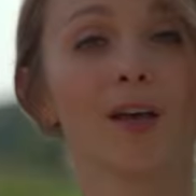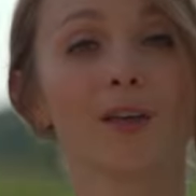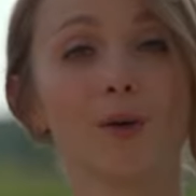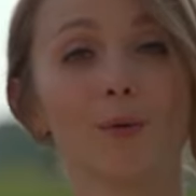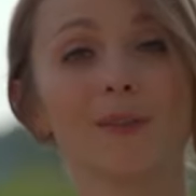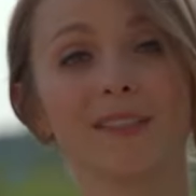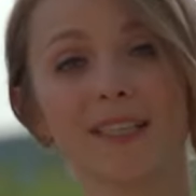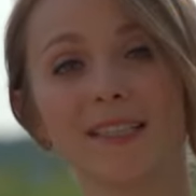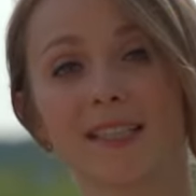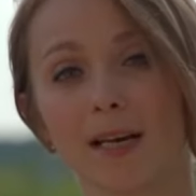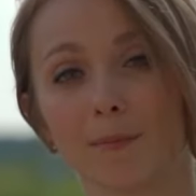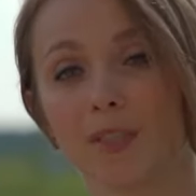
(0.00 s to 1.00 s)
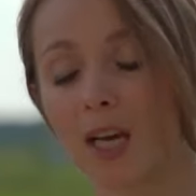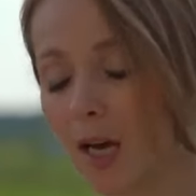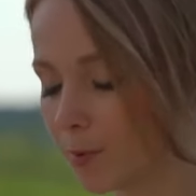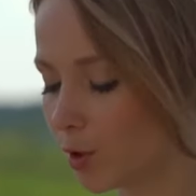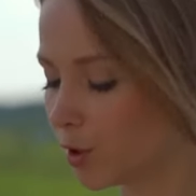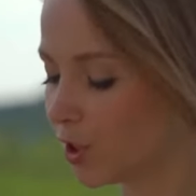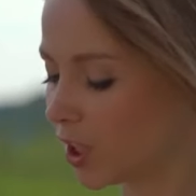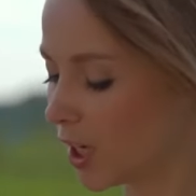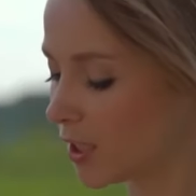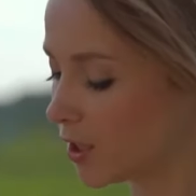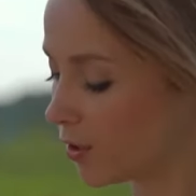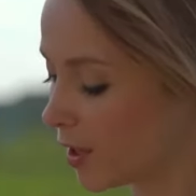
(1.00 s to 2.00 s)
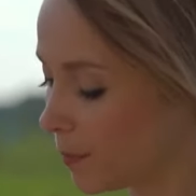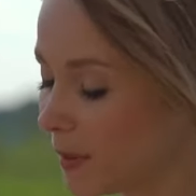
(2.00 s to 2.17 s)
You will need some time to adjust to the